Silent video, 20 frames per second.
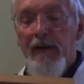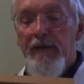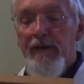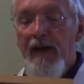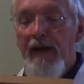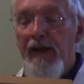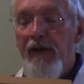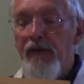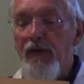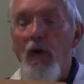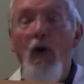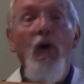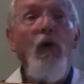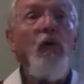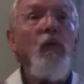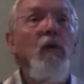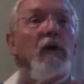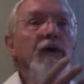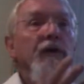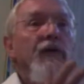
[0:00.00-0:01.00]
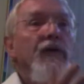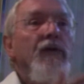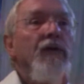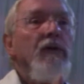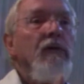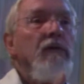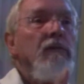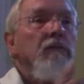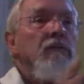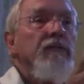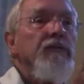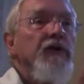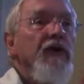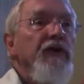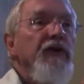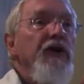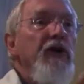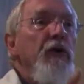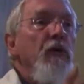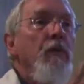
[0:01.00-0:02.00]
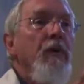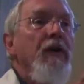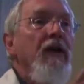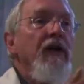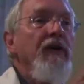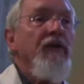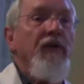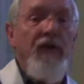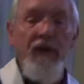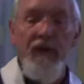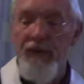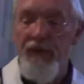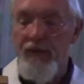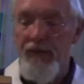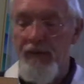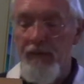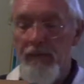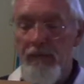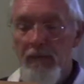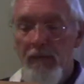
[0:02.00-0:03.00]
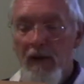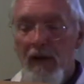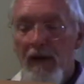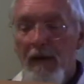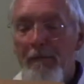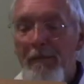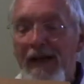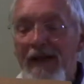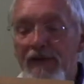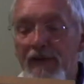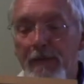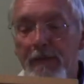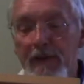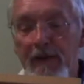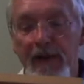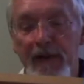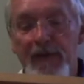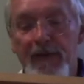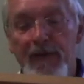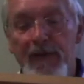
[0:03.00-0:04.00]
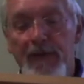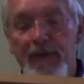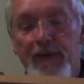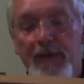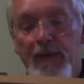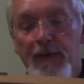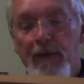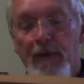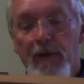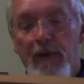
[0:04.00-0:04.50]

take us onwards to new places, better places,